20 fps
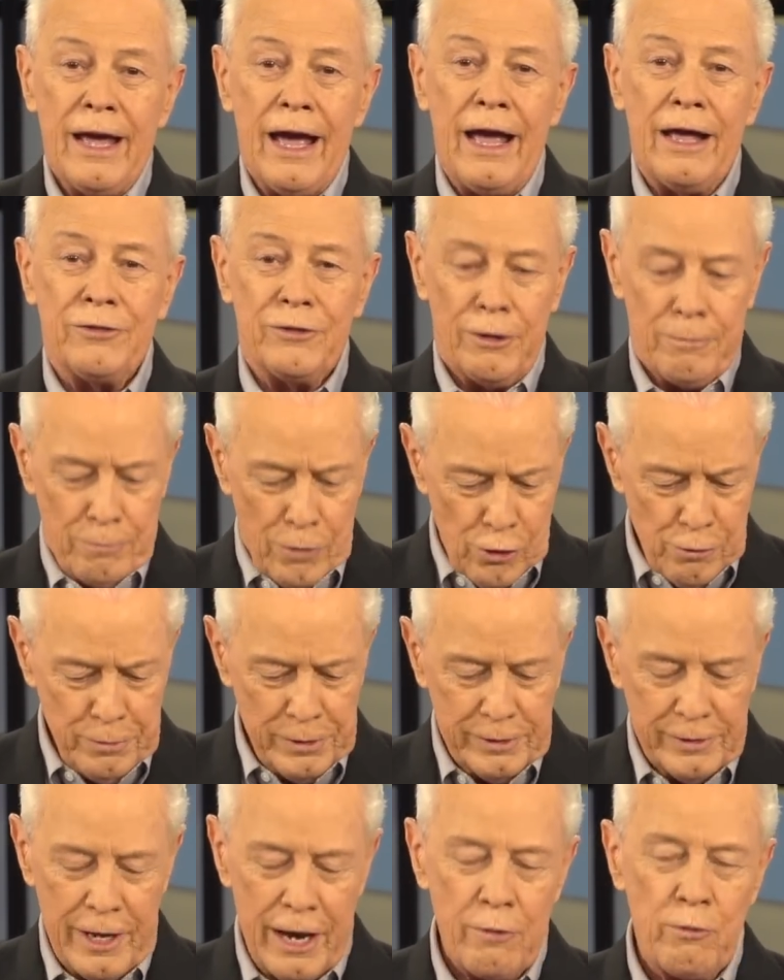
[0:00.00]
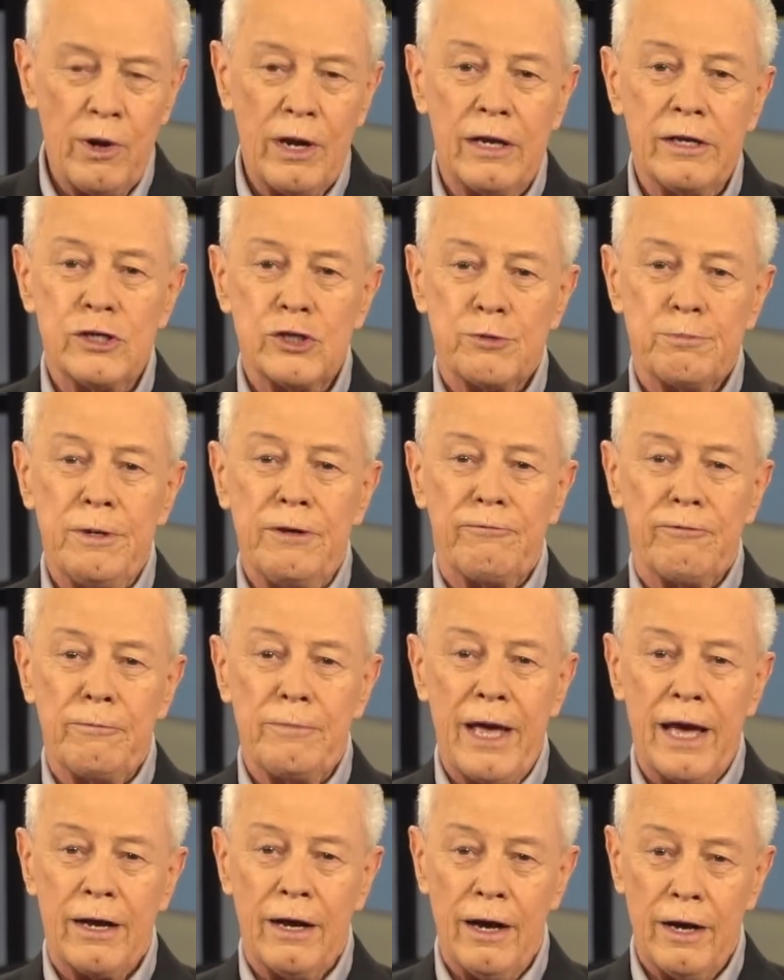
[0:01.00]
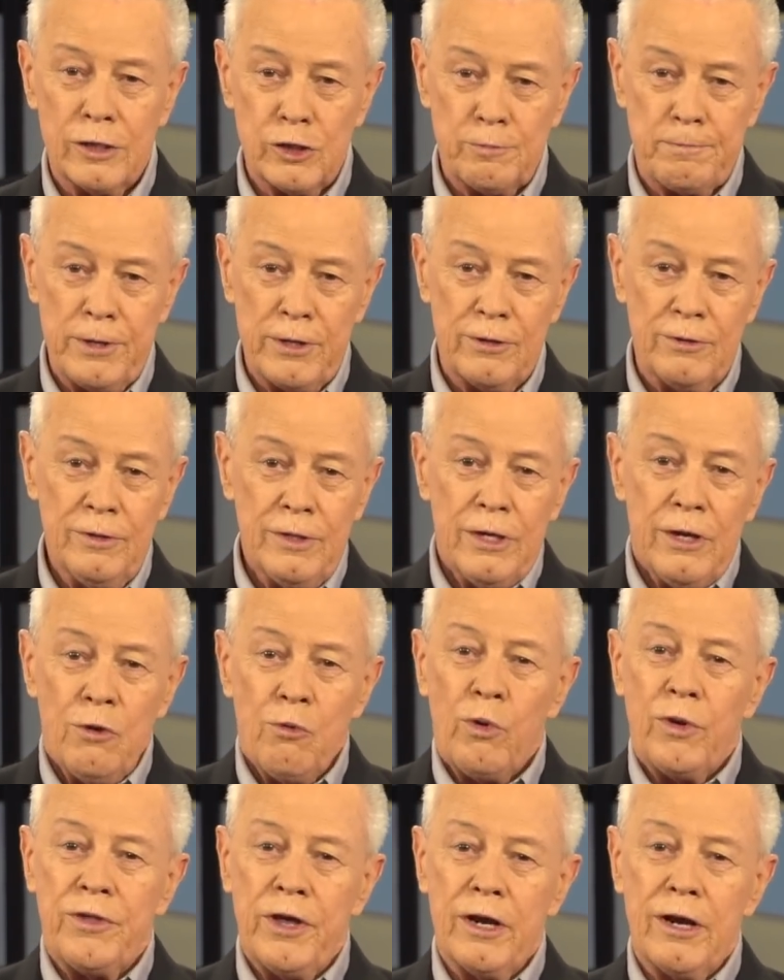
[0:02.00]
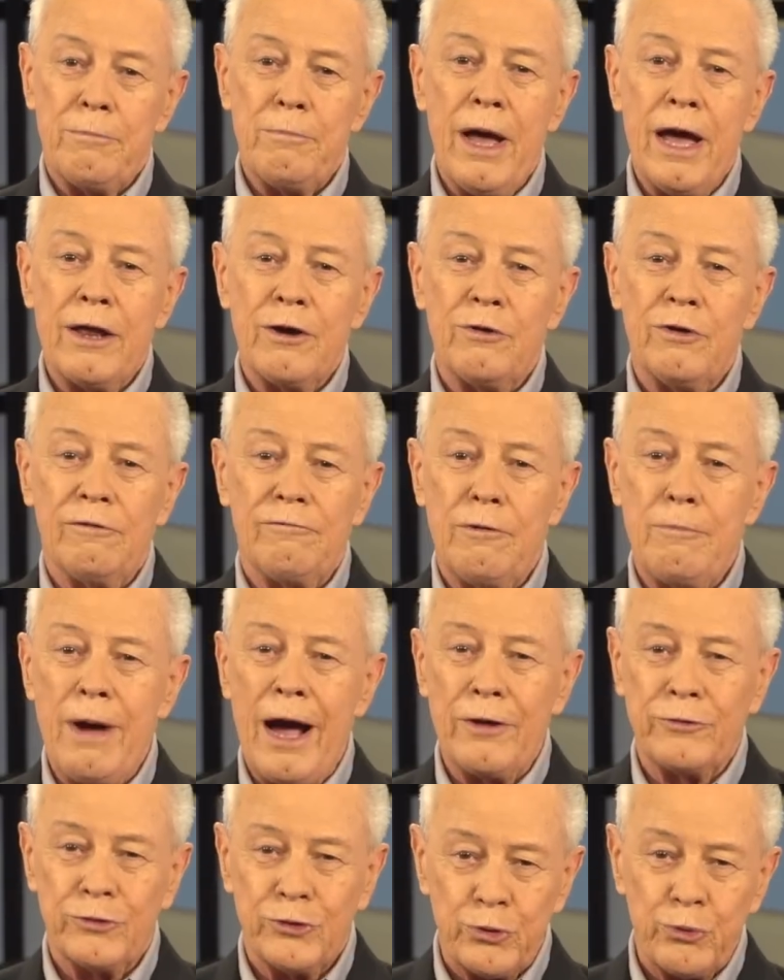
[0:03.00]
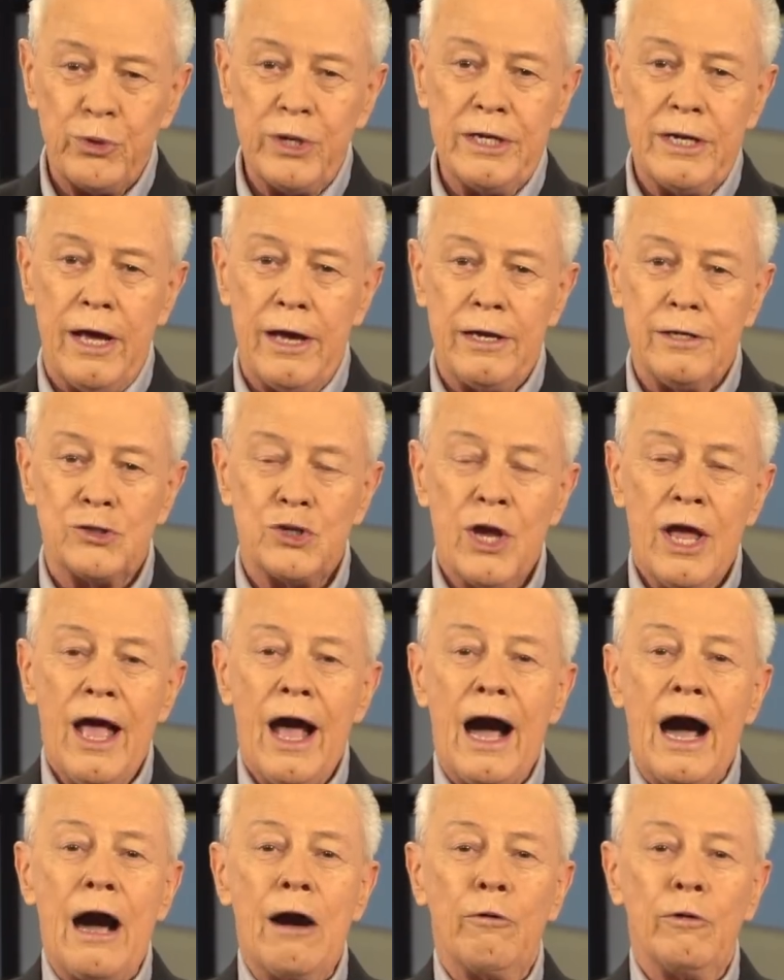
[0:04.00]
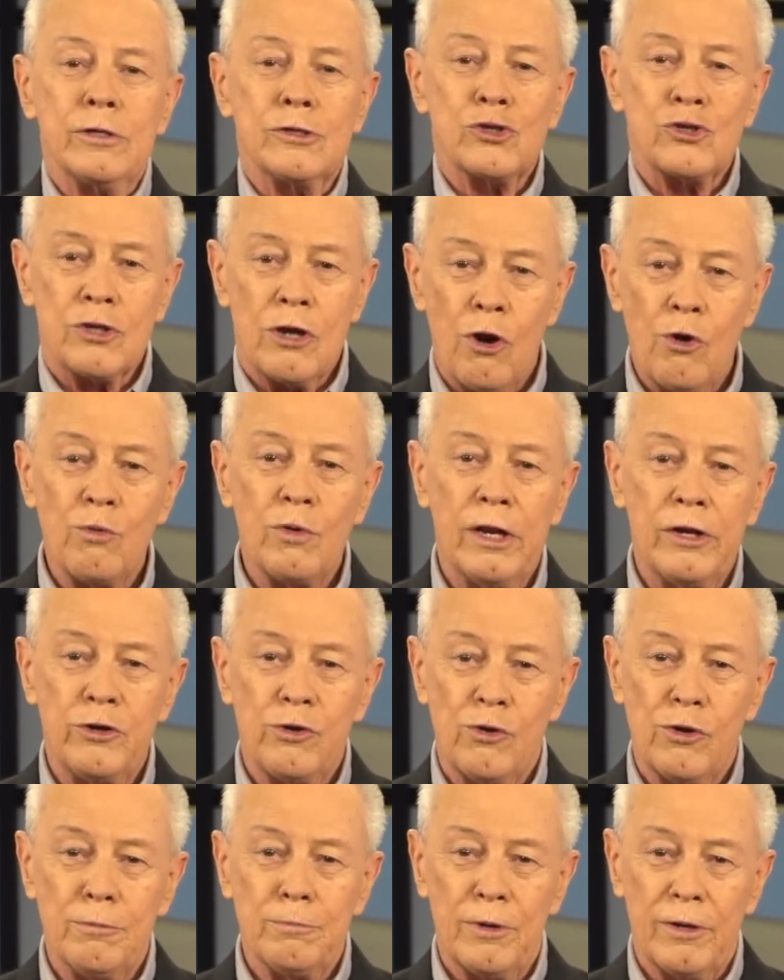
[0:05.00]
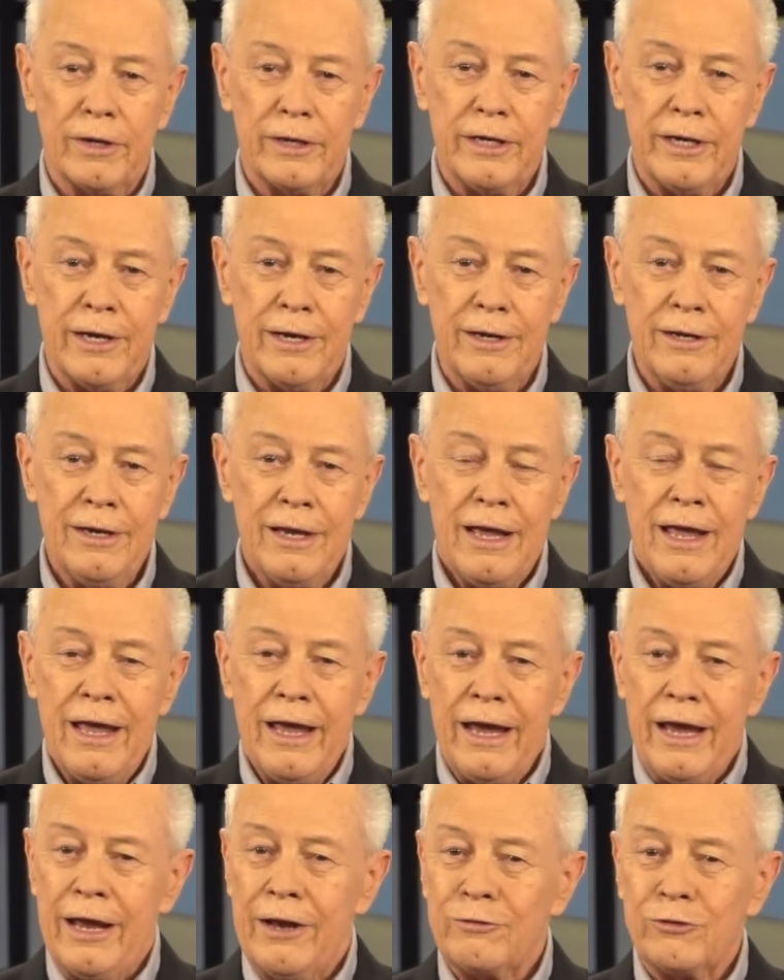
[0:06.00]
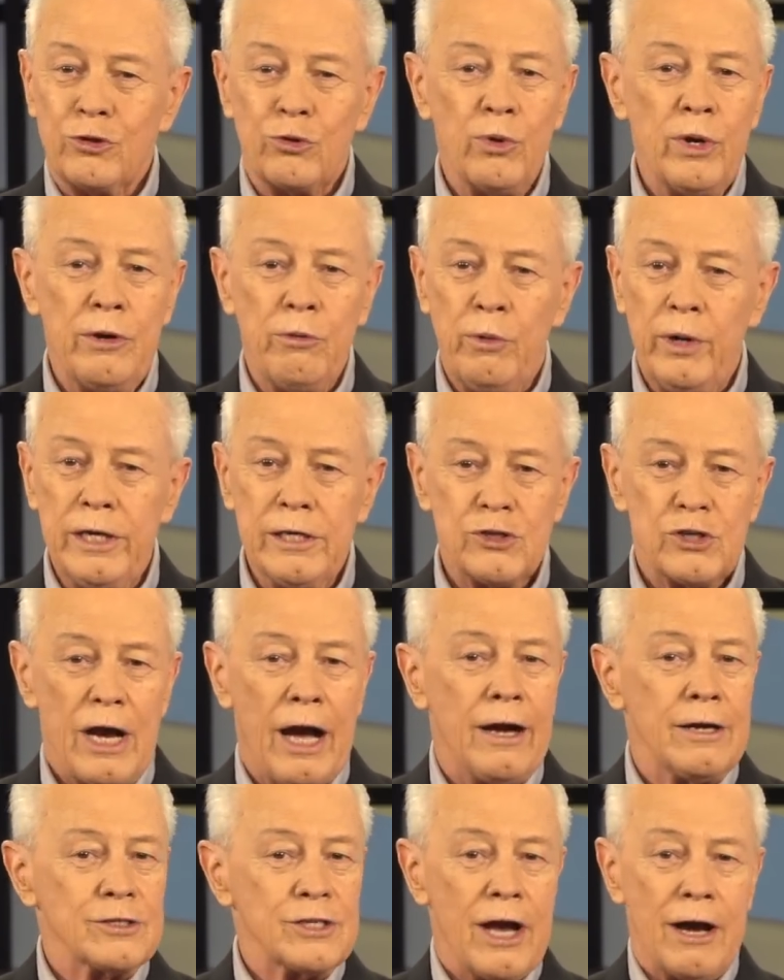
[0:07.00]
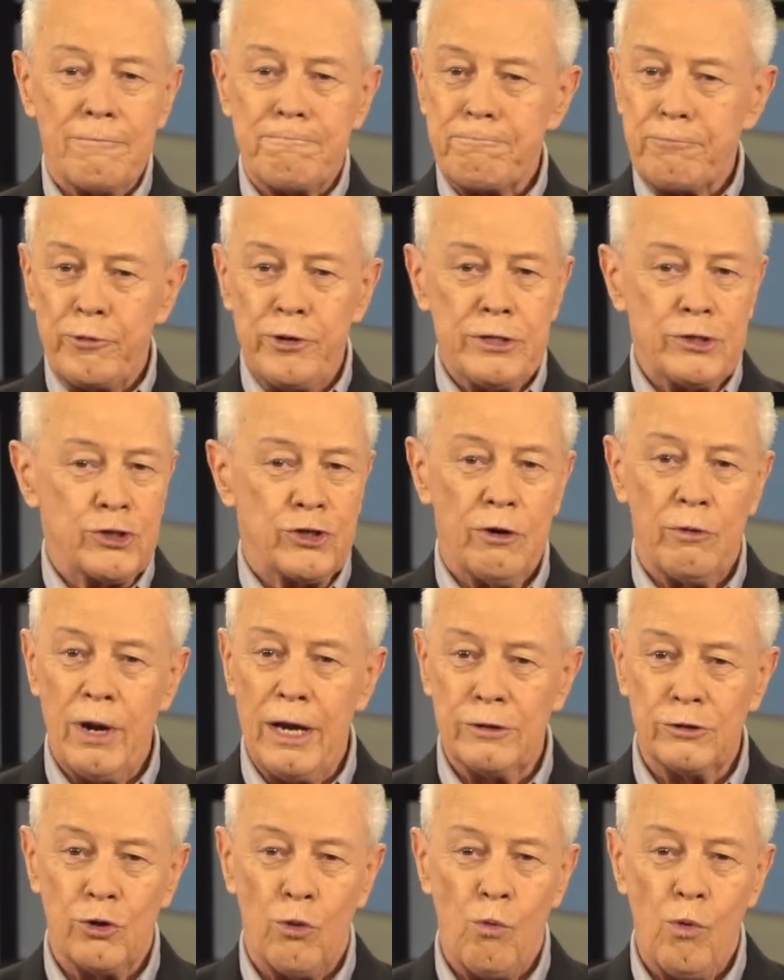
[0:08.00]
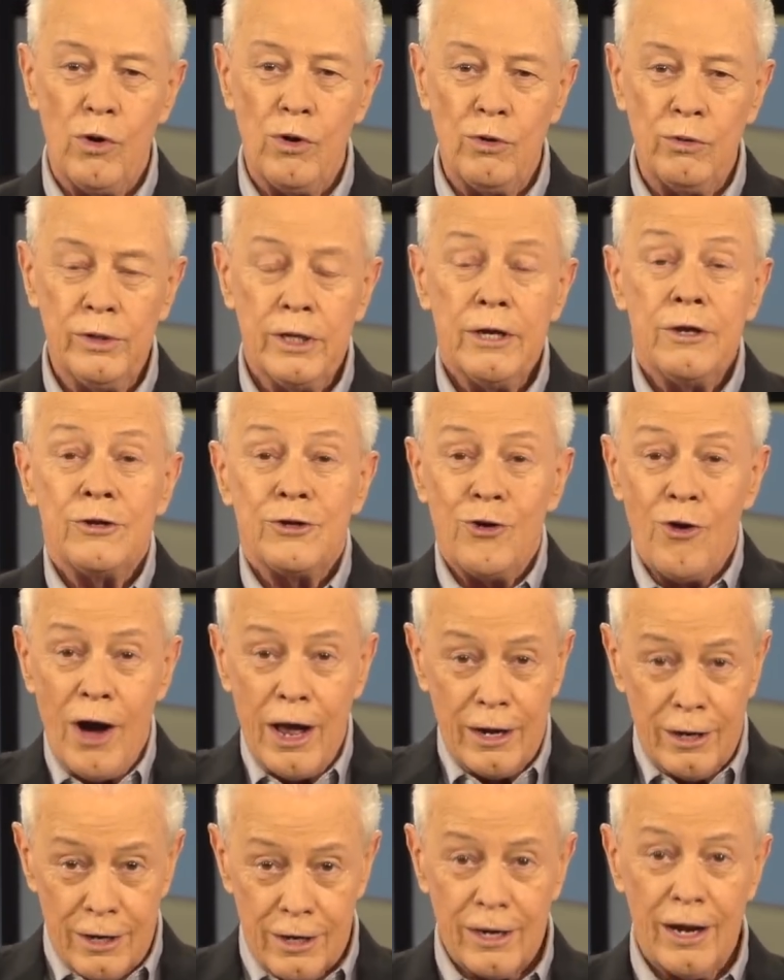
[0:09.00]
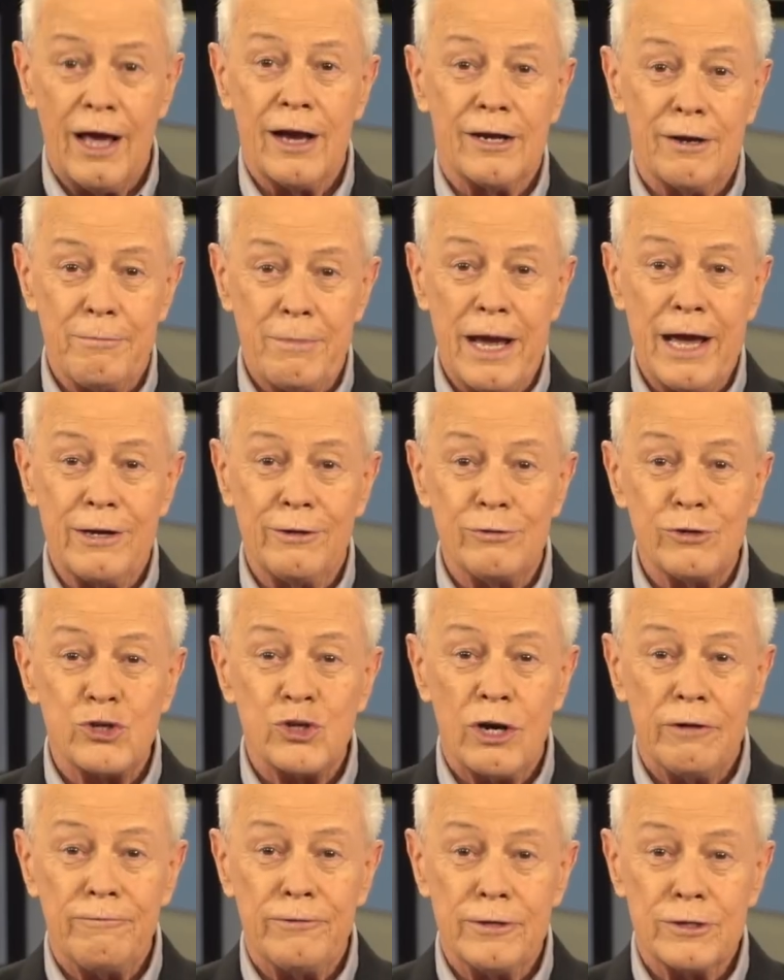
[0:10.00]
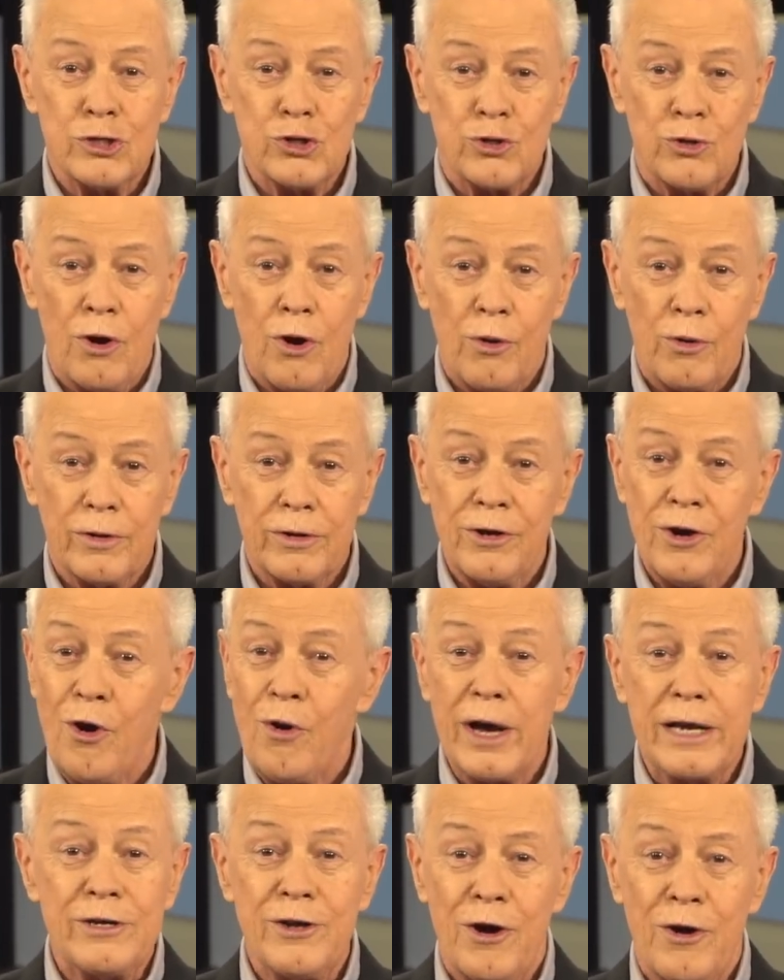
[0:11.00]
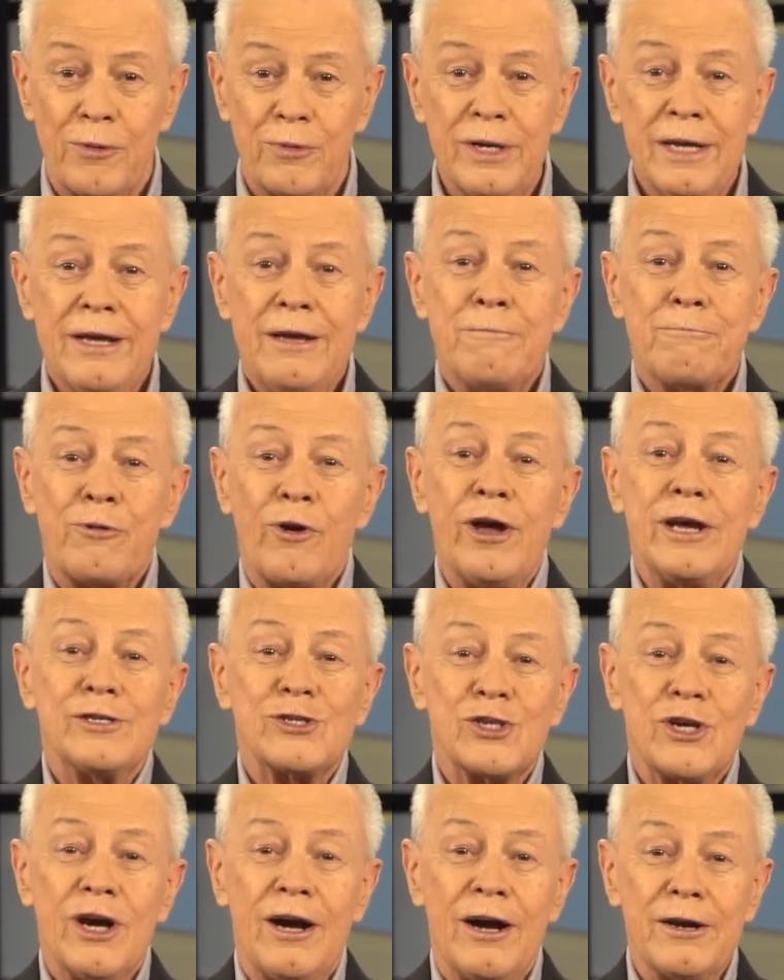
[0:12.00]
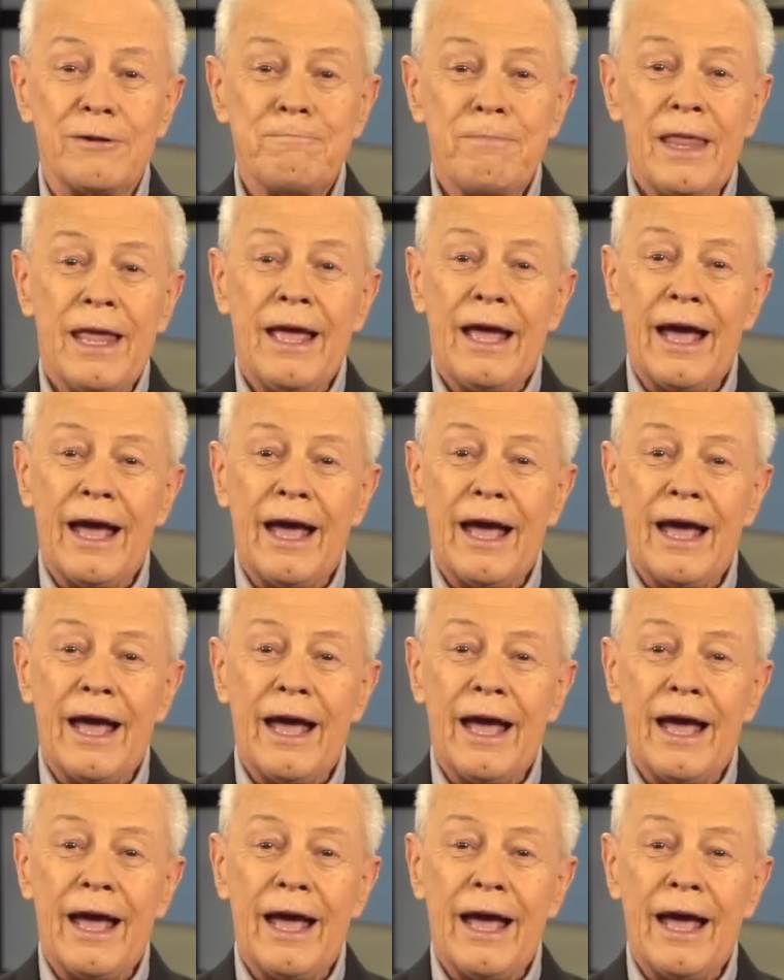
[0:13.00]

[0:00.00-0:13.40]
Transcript: And the moment they released me from that hospital, within a matter of about three days, I was totally normal again. In three weeks, I was out preaching around the world. Do I look like a man who suffered a stroke? No, I don't. Praise God.